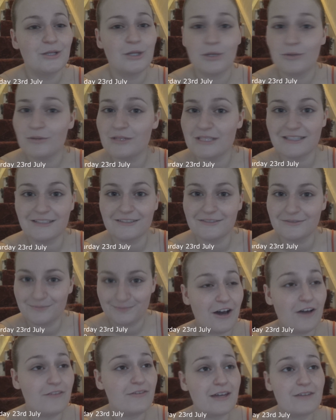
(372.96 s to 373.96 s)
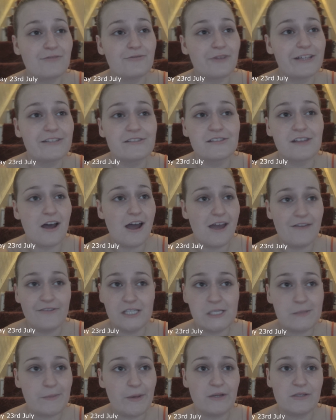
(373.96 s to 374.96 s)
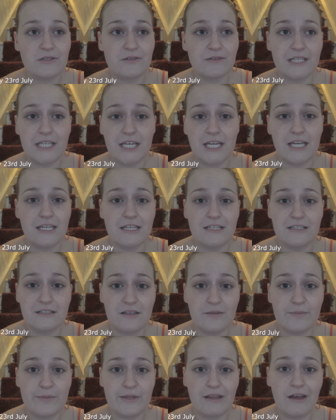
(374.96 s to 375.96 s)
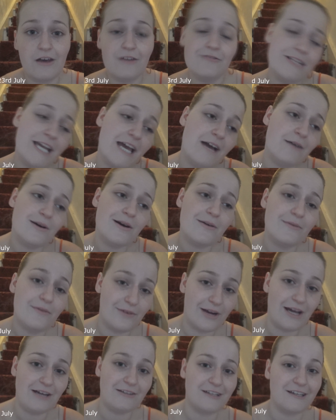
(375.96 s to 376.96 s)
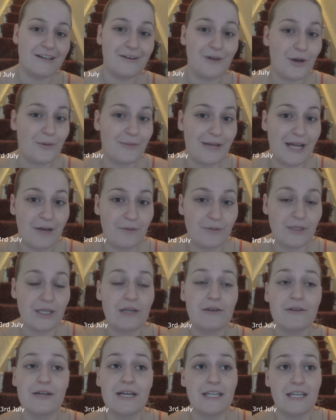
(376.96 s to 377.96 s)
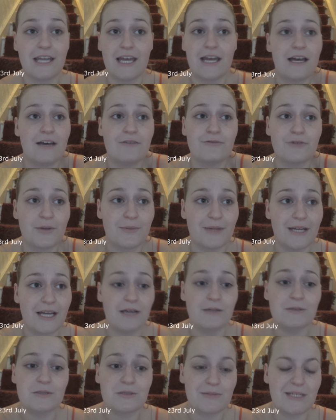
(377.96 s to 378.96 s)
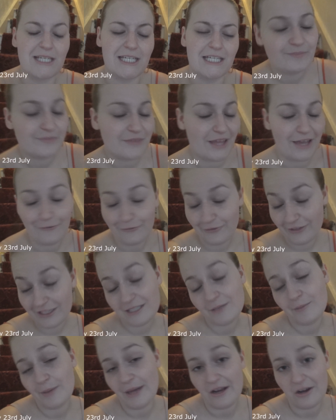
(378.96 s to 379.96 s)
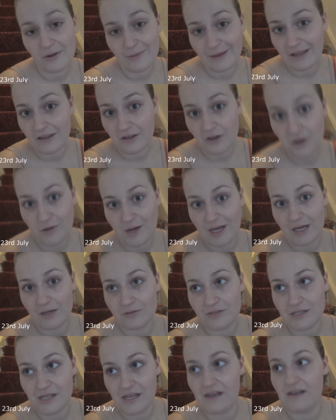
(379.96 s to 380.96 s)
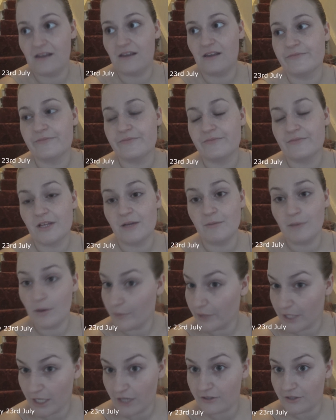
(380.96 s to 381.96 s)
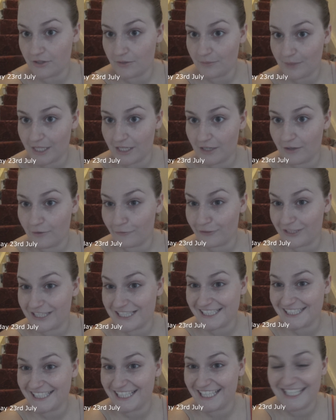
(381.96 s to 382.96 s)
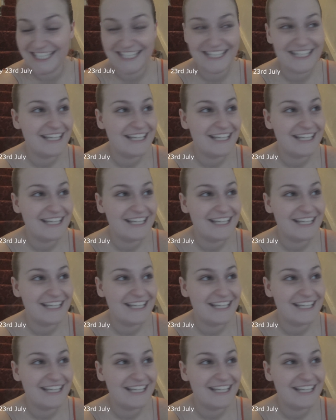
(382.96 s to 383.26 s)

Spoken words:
who isn't. I've had friends that I haven't spoke to in years that have been like, yeah, I'm coming around, like, I'll come and help you, and they have come and helped me. I'm feeling better about the whole house thing. I'm on my own at the minute, obviously,